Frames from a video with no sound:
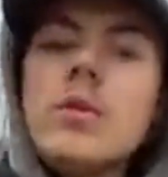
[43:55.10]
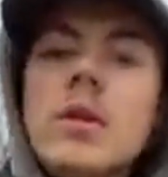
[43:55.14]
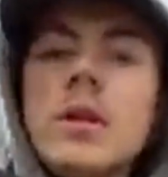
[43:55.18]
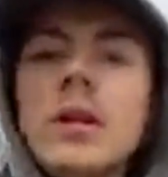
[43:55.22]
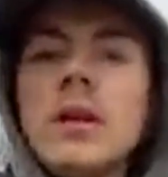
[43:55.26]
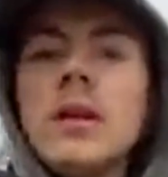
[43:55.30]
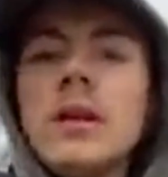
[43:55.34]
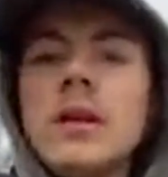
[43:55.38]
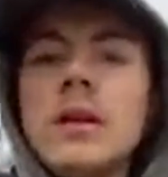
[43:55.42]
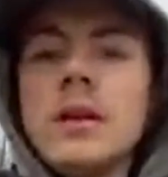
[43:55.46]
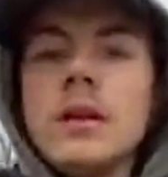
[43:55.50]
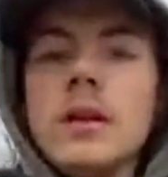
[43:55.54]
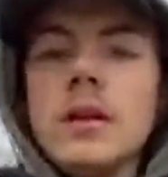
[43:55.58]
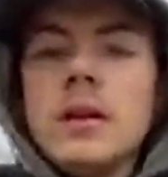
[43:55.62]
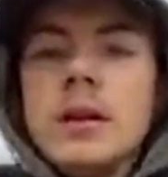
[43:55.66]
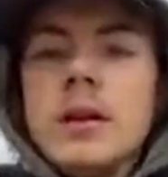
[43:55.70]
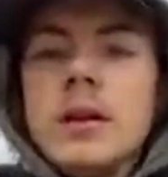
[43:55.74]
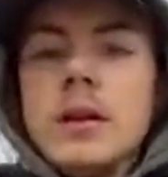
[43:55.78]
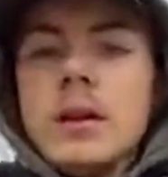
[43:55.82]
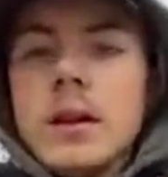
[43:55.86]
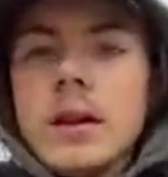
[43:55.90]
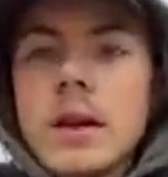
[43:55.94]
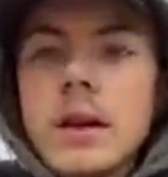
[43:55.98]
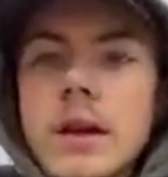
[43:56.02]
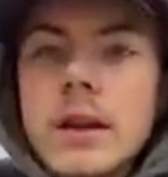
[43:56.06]

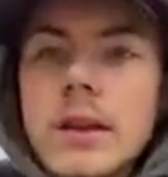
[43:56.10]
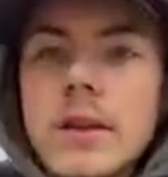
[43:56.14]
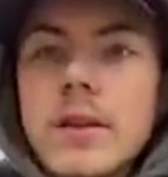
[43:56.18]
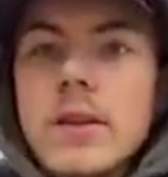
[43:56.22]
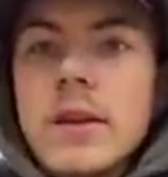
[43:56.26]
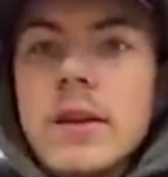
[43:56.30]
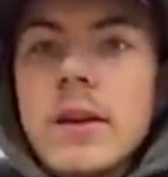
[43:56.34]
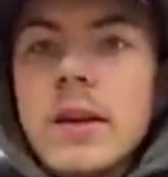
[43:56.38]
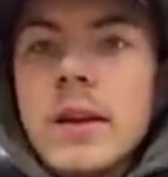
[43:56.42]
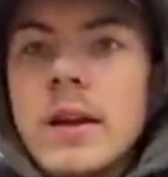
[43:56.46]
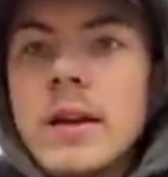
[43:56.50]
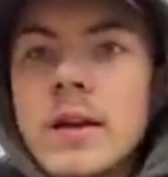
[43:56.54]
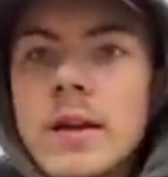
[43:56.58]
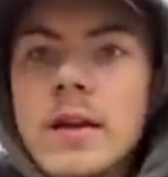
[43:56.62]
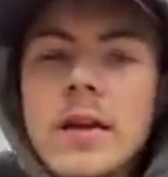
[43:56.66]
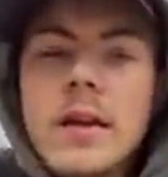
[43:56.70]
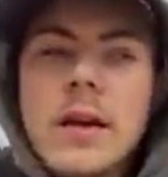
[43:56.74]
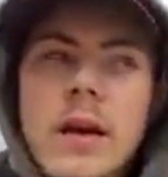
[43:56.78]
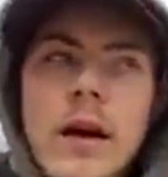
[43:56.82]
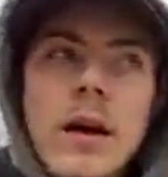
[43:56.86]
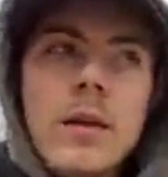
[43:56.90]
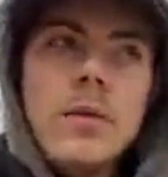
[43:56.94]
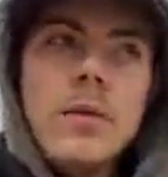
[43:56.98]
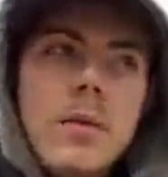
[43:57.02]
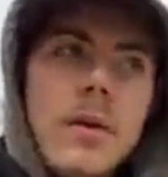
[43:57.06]
school kind of
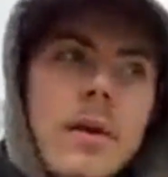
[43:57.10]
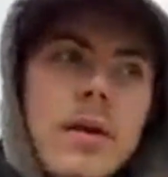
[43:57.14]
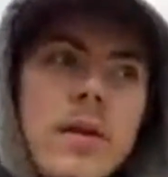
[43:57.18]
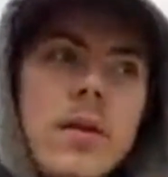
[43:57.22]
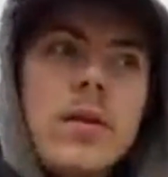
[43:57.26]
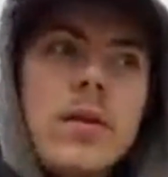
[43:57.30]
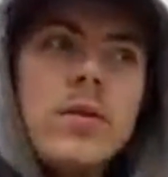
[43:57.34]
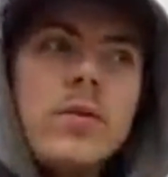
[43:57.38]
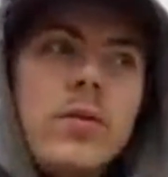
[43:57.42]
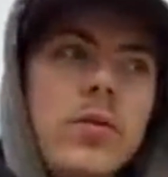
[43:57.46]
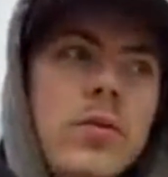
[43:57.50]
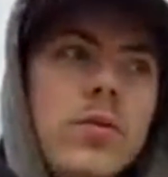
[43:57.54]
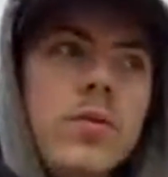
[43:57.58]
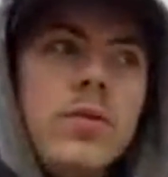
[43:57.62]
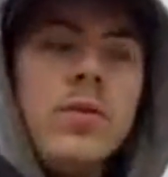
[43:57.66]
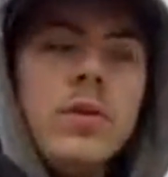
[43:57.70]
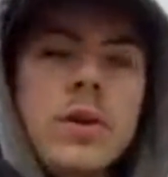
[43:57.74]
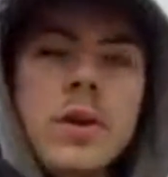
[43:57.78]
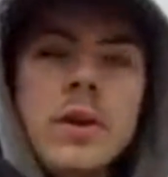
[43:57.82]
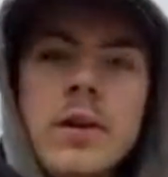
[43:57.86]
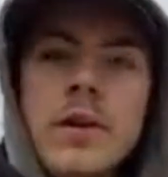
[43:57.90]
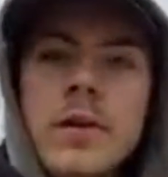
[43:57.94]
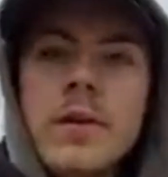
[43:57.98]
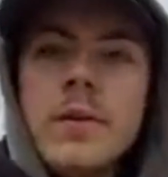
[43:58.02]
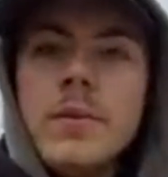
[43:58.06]
thing. I'd rather
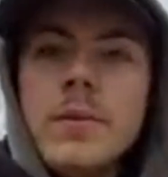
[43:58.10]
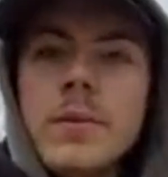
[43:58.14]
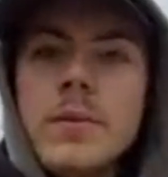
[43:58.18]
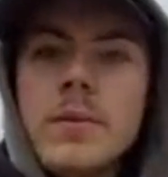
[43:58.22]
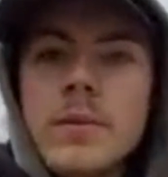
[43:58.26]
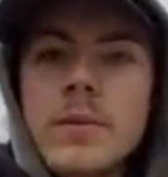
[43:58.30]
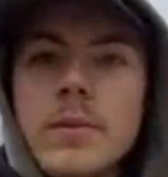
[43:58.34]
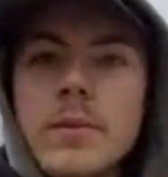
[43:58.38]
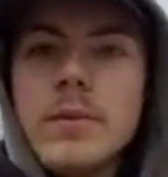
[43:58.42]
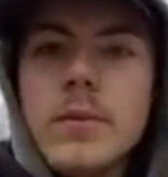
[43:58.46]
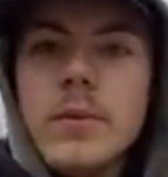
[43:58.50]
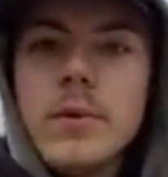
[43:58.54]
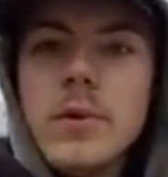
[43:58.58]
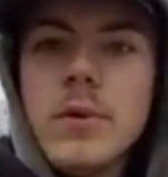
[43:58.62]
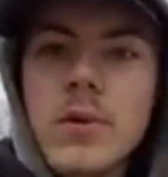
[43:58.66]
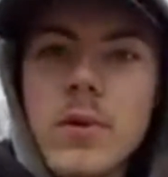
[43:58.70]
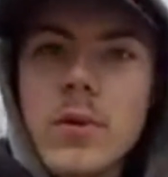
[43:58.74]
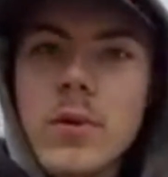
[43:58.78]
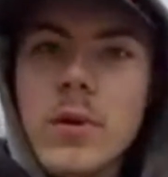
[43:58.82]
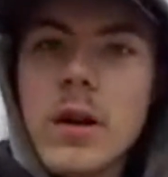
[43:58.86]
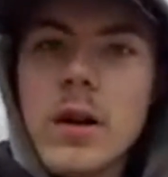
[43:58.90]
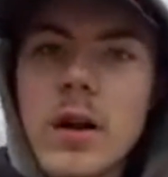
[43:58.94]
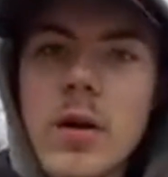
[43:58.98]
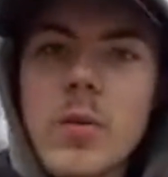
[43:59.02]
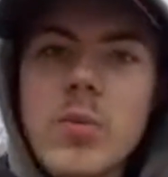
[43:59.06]
do,
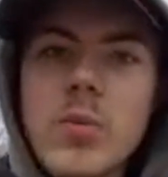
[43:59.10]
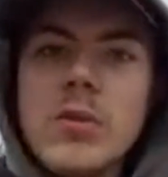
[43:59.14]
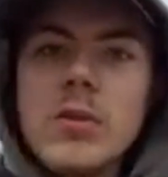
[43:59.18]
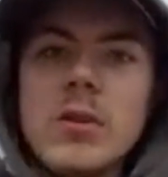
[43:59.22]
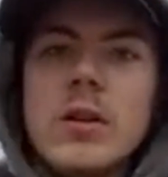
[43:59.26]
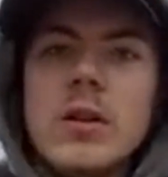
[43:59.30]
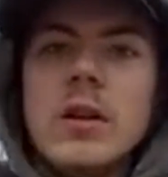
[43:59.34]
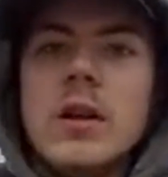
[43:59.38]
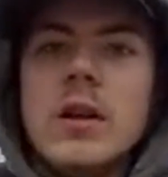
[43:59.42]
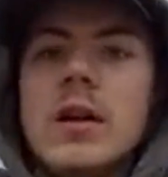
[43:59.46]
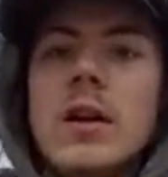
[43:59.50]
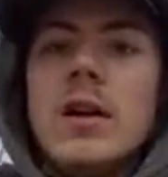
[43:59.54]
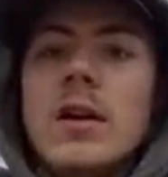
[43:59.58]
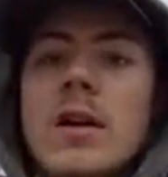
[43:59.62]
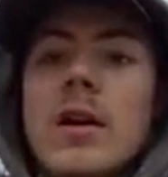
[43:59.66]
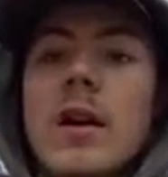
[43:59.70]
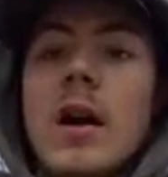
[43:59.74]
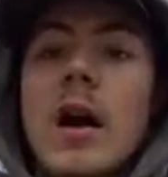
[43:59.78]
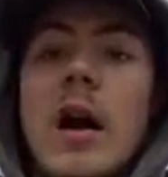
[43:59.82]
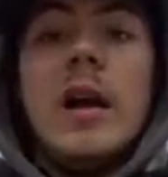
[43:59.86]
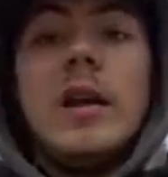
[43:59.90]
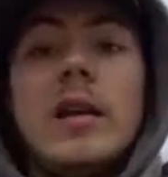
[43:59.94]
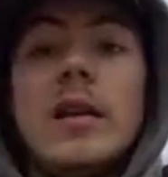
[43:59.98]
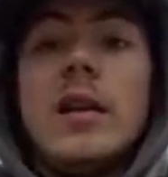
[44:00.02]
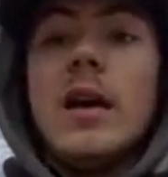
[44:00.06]
a couple.
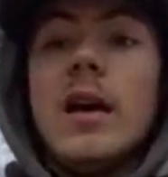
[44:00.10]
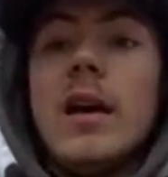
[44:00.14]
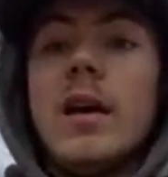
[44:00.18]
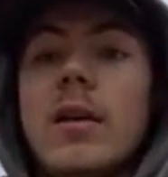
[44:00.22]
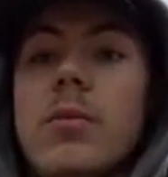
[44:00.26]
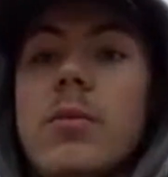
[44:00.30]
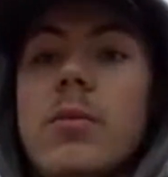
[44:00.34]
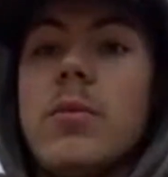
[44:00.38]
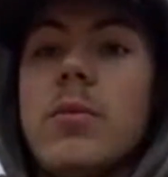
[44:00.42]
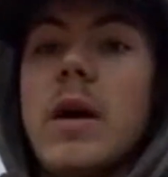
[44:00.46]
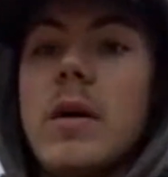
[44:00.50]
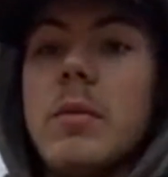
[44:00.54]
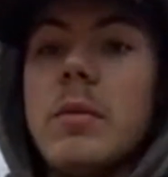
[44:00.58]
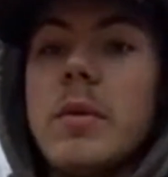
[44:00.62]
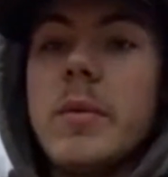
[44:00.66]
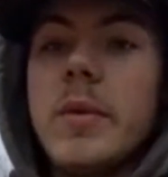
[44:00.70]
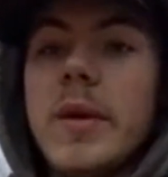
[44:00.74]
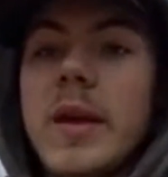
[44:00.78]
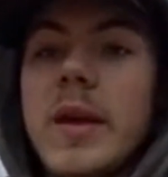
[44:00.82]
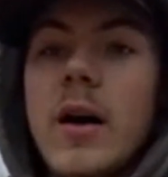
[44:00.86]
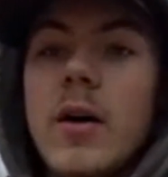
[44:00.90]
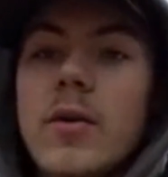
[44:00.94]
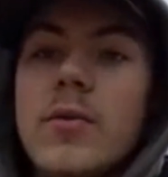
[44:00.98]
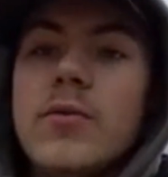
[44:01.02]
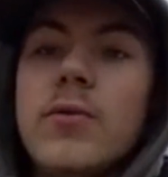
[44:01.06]
I would
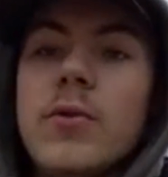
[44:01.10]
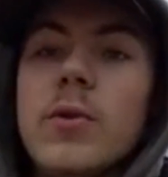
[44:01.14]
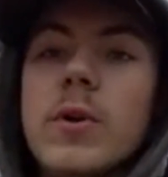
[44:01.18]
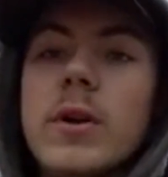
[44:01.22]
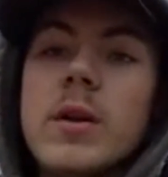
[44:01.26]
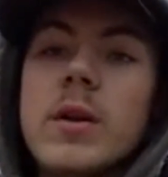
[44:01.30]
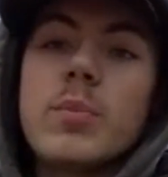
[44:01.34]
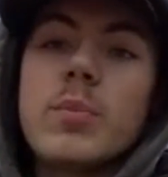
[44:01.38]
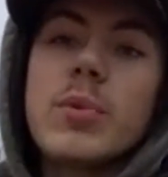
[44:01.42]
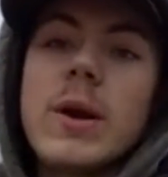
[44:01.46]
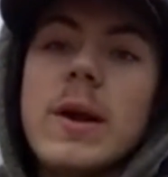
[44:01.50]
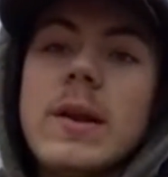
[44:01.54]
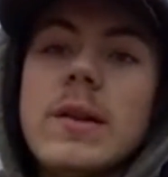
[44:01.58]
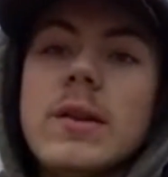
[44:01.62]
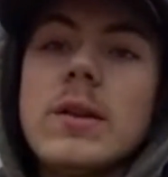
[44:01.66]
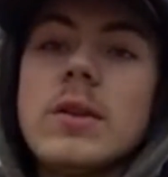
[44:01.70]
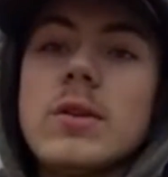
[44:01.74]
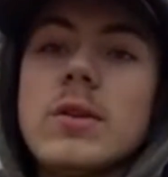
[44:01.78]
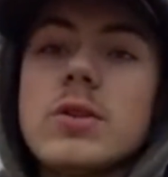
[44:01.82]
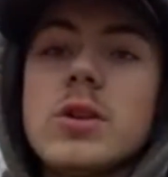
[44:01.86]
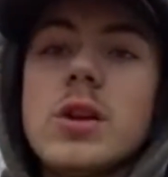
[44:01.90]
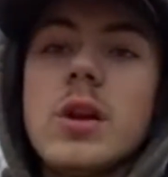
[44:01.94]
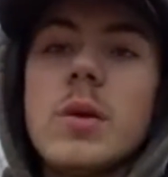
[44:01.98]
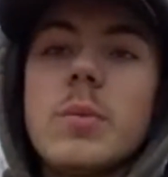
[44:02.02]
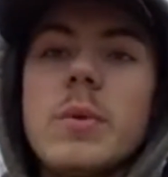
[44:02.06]
be all for an
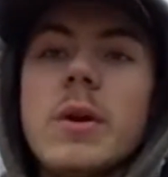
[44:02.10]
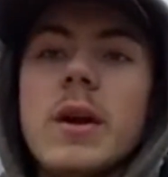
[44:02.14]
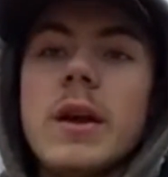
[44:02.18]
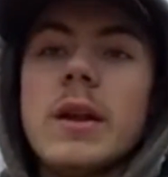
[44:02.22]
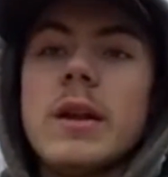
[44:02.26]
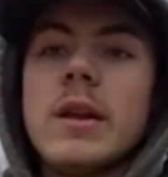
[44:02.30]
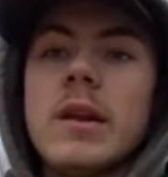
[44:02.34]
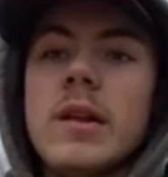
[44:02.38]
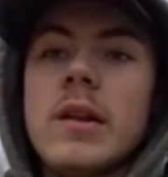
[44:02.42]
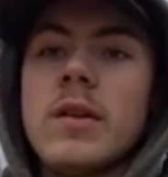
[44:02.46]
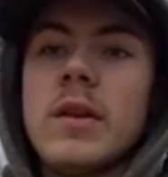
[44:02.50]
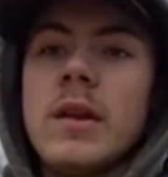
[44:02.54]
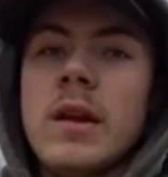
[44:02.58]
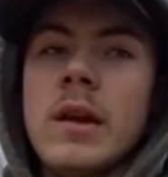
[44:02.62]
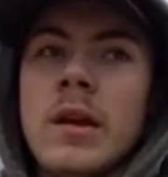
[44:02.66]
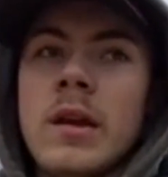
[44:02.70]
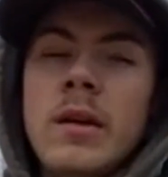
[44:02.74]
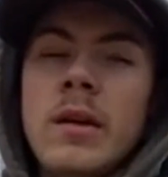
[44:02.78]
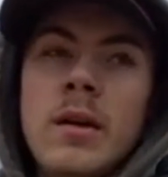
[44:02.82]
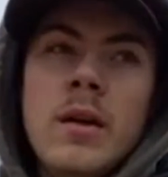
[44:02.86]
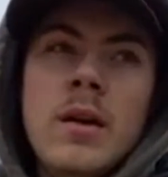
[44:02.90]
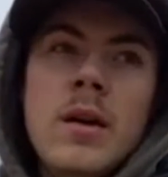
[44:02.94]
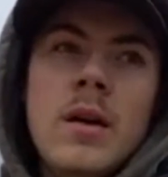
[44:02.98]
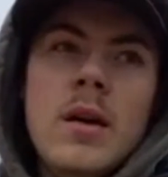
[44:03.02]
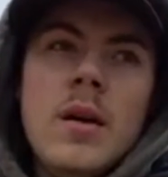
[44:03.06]
apprenticeship kind of thing,
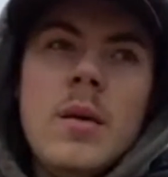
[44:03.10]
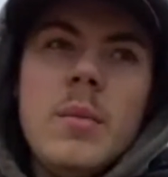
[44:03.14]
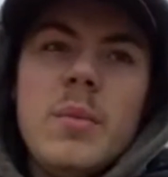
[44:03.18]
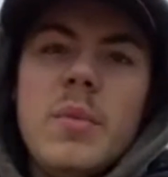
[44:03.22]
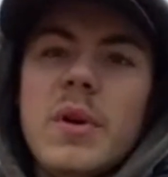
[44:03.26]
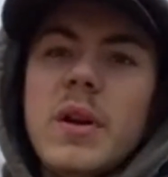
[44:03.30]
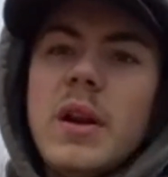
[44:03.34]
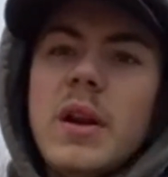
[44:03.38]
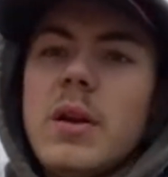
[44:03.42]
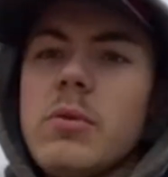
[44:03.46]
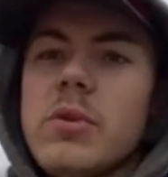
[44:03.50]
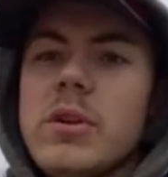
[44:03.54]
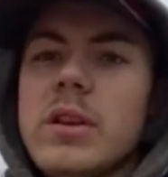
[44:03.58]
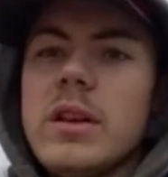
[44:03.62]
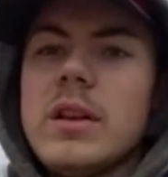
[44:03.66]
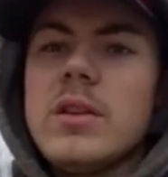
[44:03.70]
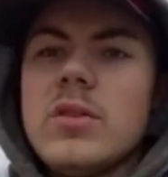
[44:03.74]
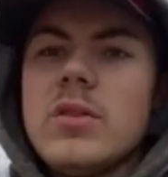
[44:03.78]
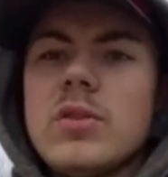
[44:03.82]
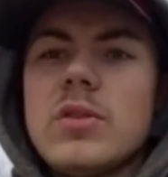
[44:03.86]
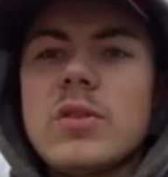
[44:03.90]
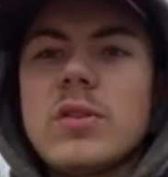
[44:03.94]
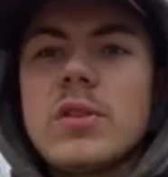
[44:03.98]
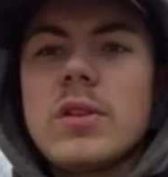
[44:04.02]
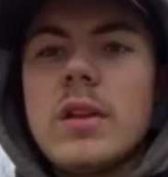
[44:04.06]
but I really
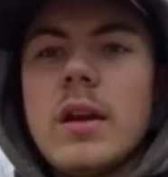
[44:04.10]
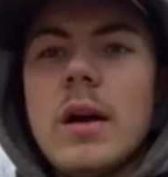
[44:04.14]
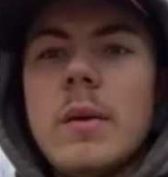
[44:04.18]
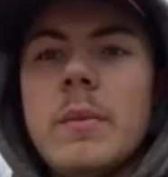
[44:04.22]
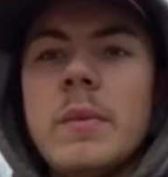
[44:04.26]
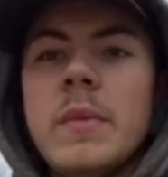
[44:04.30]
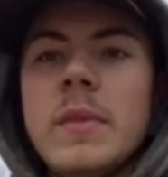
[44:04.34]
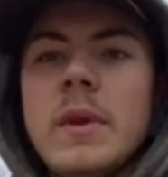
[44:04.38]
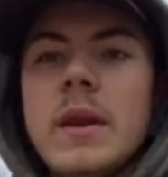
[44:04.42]
just I'm